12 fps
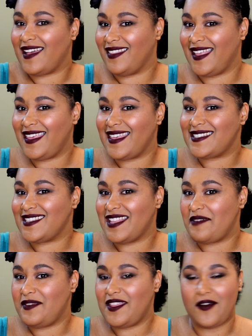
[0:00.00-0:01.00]
I like it. So
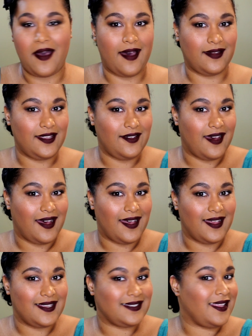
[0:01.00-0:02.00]
let me know, how do you
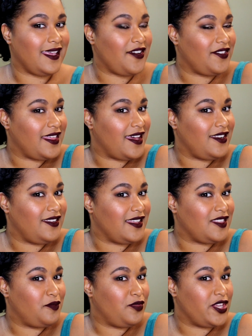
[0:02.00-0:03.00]
guys like everything? How do you
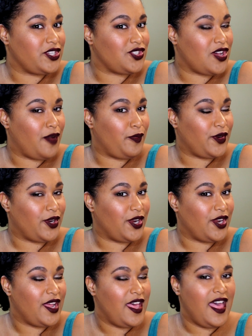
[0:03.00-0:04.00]
like the blush
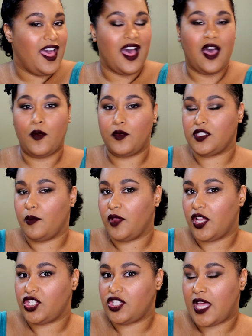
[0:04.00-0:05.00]
topper? Um, it was the
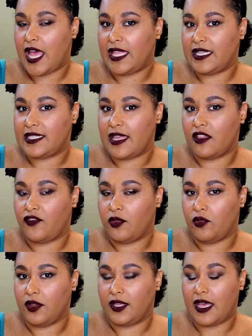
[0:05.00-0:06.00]
blush and the highlight together
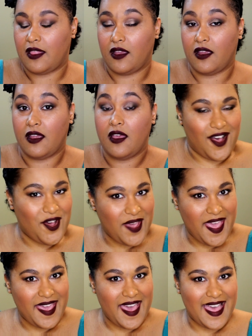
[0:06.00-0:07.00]
from Laura Geller.
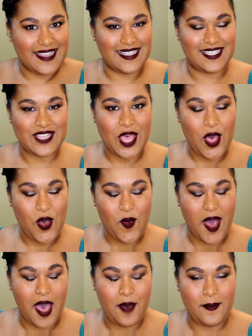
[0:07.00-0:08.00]
Okay, guys.
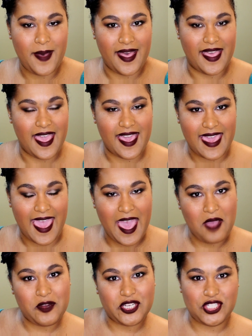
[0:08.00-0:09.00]
So my
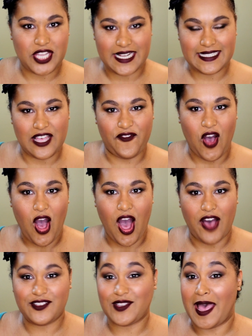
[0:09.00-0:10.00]
camera shut itself
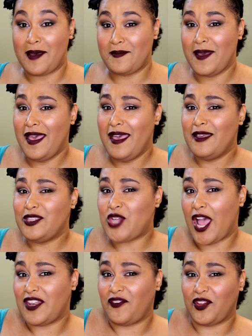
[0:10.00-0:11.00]
off. So I'm
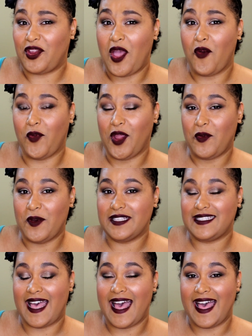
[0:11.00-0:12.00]
trying to figure out where it
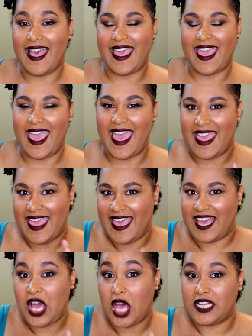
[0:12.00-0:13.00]
was I
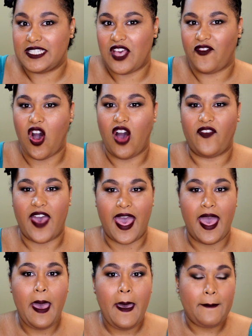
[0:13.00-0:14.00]
it had cut itself off
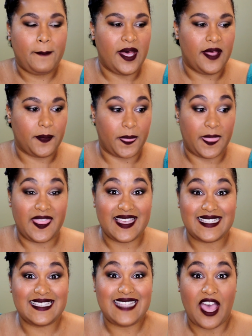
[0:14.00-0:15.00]
at. But
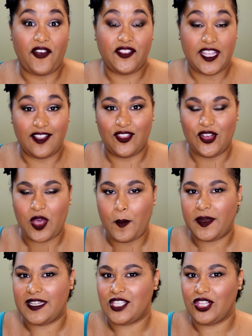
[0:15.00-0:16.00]
this is definitely a look,
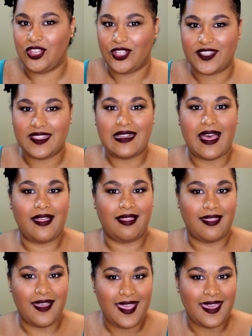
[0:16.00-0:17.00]
but it's a look that I
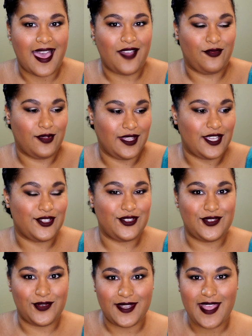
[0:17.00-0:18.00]
like. I really
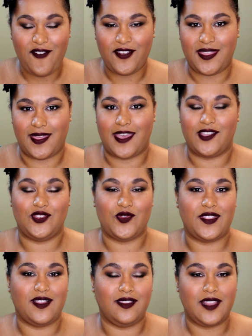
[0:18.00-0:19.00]
enjoyed everything. I
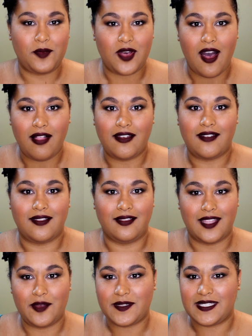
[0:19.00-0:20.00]
enjoyed the lip color, the
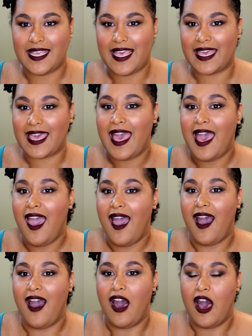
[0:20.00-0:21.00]
lipstick.
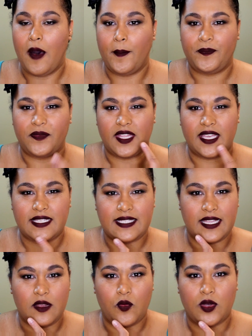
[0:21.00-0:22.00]
Um, like I
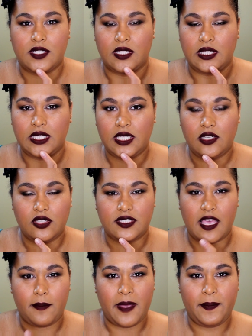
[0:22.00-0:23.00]
said, it was a little, it's
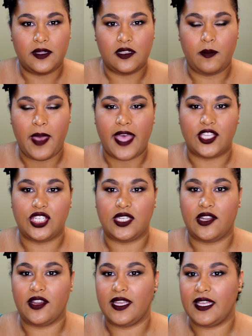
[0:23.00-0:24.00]
like it might be a little patchy in
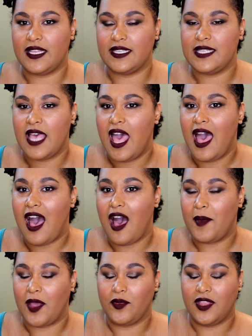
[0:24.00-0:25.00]
areas.
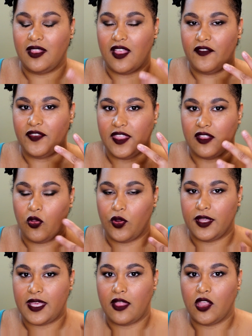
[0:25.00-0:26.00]
Um, I really love the
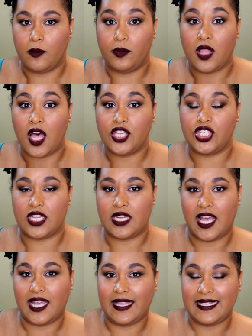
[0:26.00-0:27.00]
Laura Geller blush and
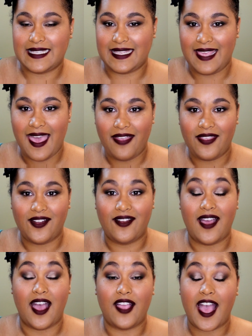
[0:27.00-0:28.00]
highlight
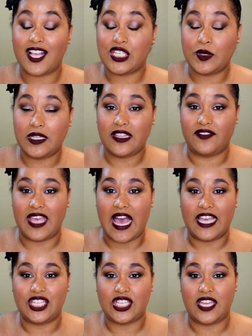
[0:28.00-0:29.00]
together. I actually really love the
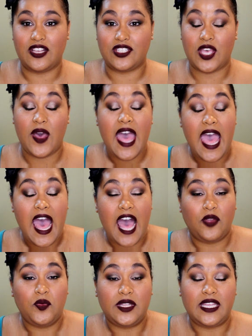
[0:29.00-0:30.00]
eyeshadow, so
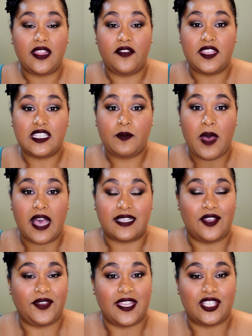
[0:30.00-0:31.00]
I really love this
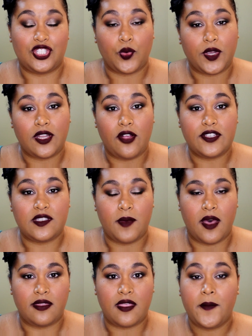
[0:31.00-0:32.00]
box. Now again, it's twenty dollars a
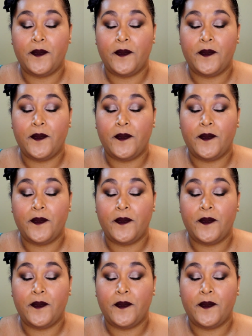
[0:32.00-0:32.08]
month.